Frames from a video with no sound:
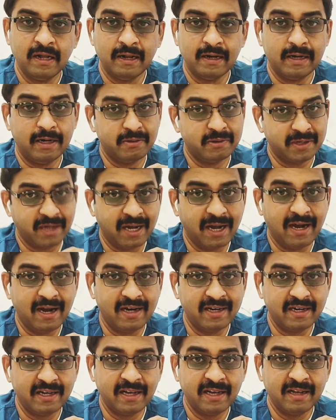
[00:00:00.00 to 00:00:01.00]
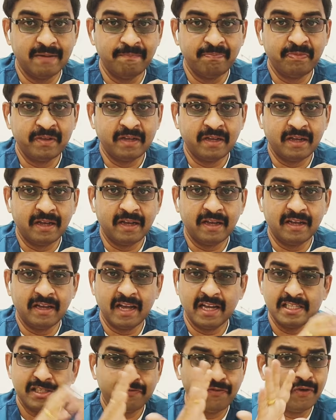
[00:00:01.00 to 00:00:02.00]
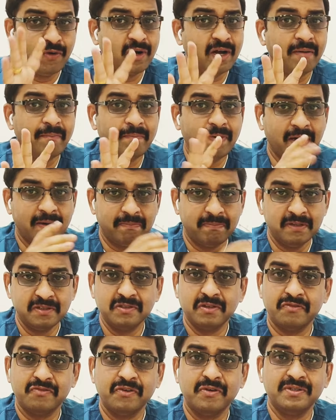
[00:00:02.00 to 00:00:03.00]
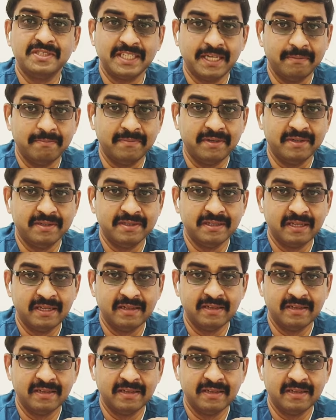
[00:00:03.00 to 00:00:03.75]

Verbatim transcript: Now the heart, it has four compartments or four chambers.